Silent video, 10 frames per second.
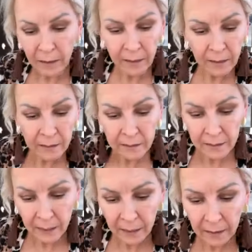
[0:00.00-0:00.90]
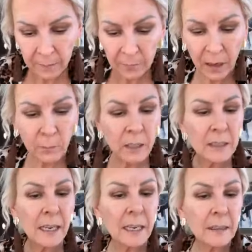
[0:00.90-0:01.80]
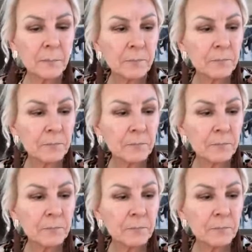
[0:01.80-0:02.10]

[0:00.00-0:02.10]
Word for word: And take, I'm going to take,